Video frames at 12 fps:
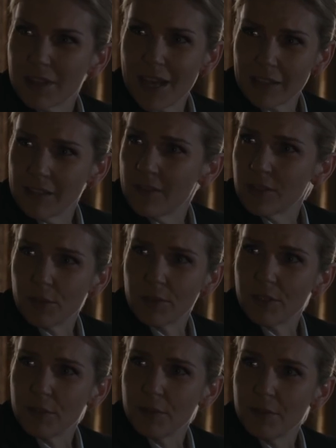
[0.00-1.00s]
really trying
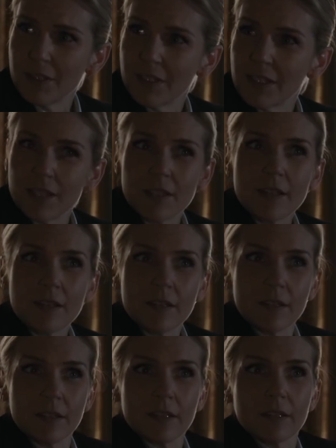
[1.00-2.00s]
to screw
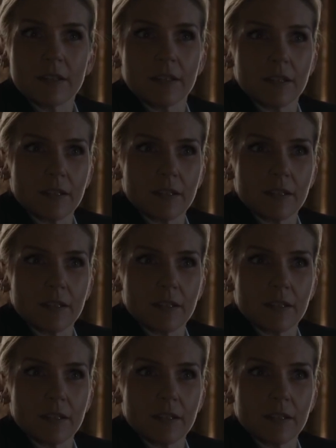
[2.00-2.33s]
over her main